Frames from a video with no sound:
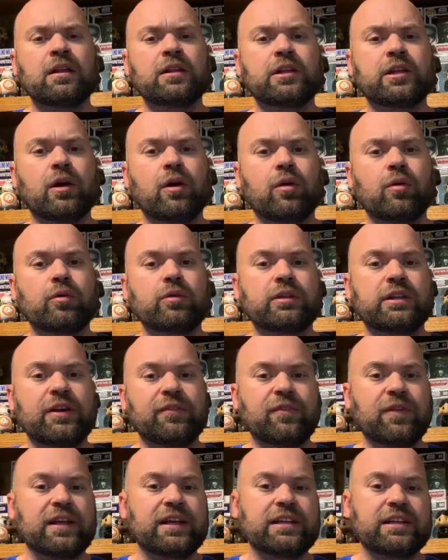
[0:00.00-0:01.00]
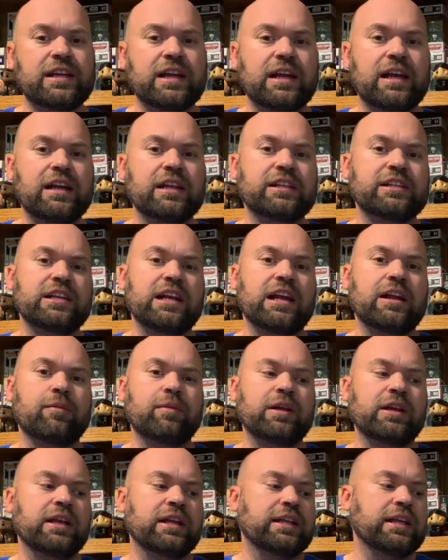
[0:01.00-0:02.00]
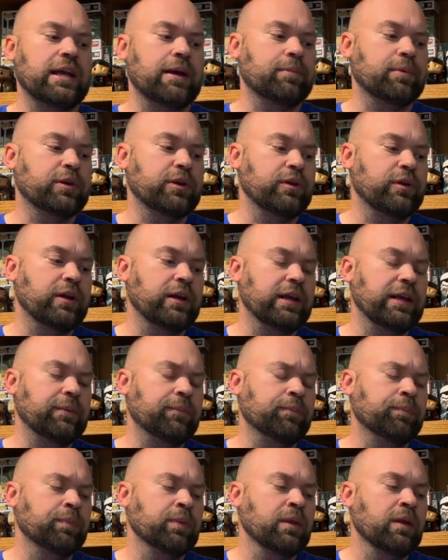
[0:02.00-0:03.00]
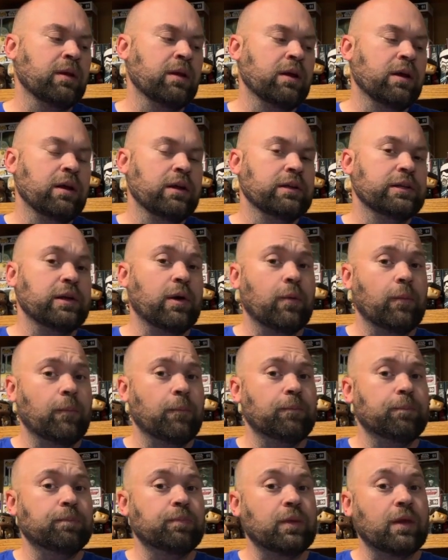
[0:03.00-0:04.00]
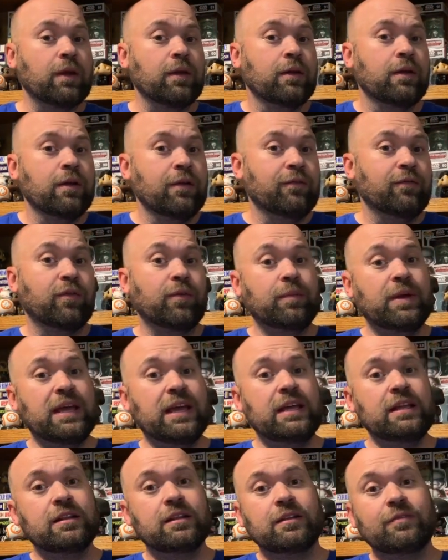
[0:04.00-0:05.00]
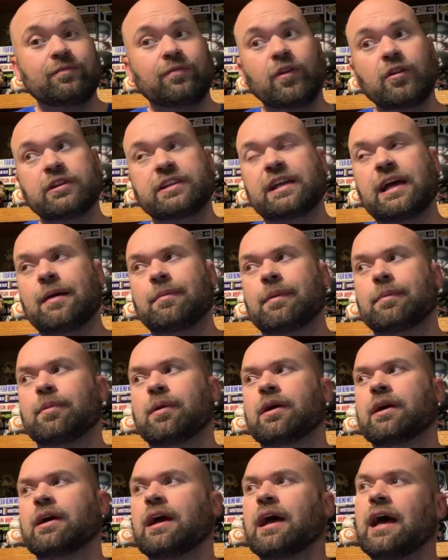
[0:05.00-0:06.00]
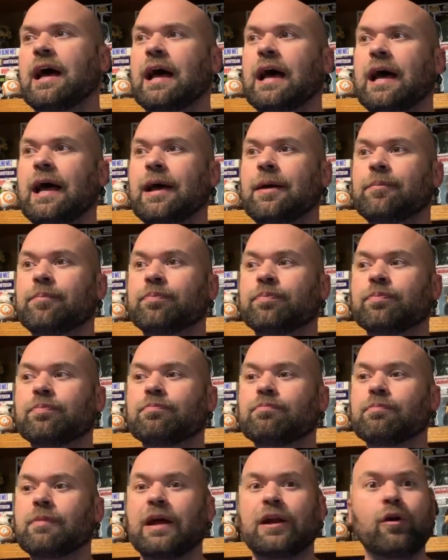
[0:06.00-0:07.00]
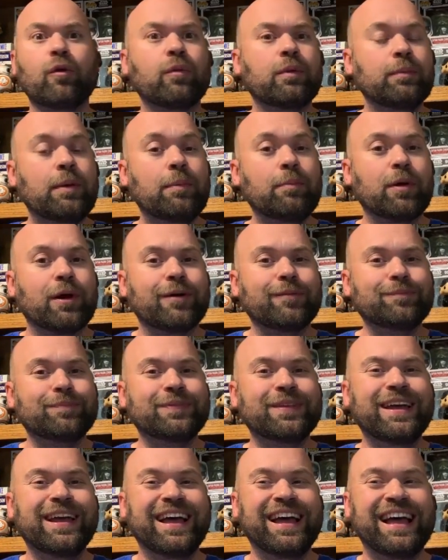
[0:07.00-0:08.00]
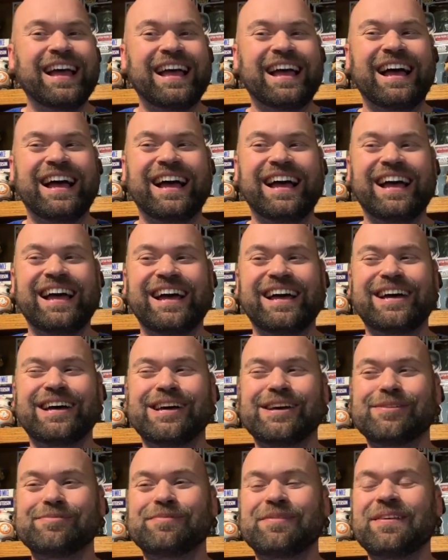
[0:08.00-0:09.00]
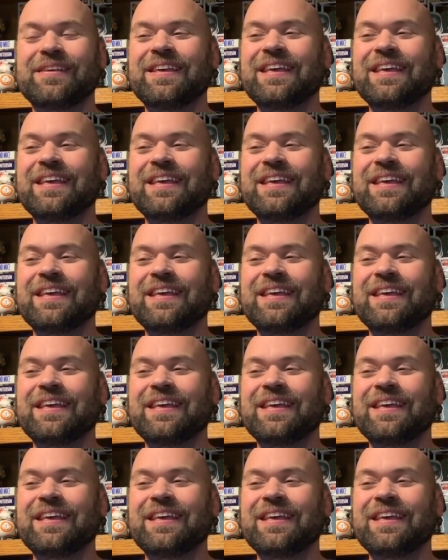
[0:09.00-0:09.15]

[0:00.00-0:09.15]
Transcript: So definitely check out his channel when you get the opportunity. So for me, first comic book. Um, I don't remember. um,